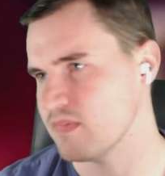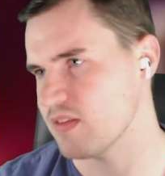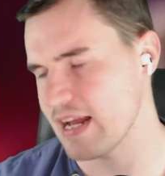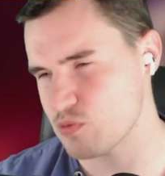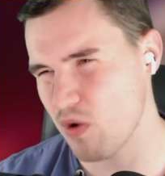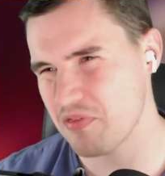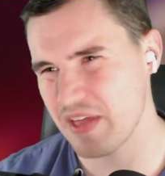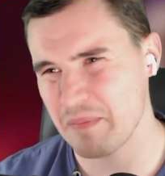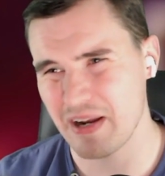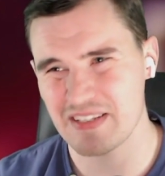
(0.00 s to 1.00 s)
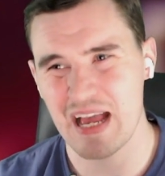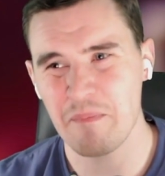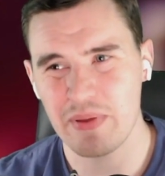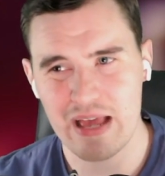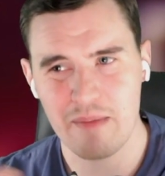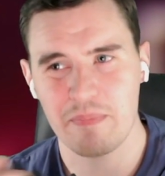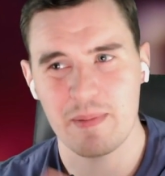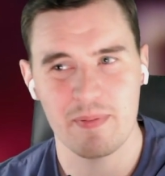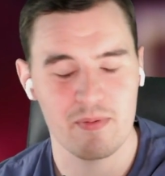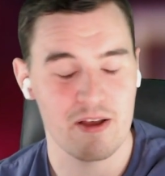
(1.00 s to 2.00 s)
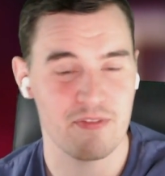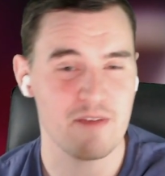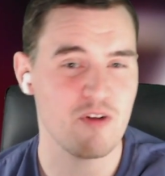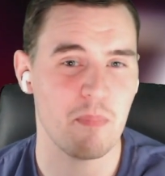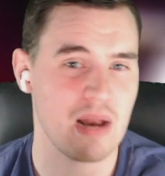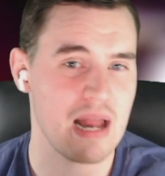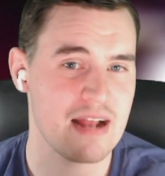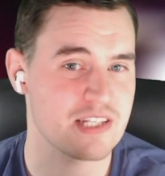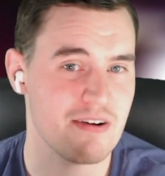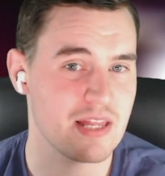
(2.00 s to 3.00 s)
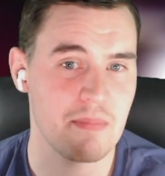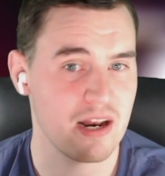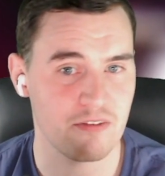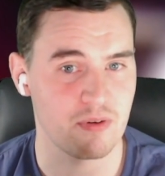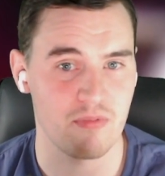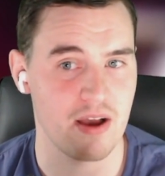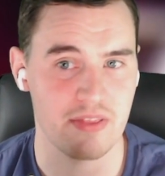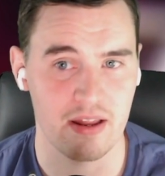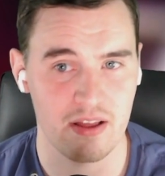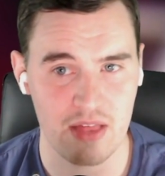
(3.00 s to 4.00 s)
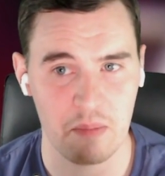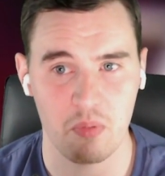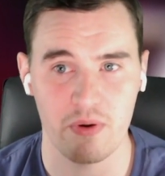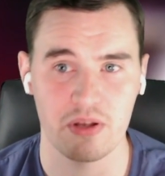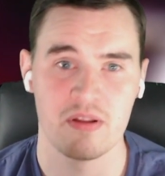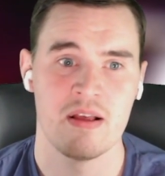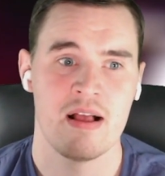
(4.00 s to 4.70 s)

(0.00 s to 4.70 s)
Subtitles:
that's one thing. But at 10 p.m., people, if they've got plans, they're in the middle of them right then at that point.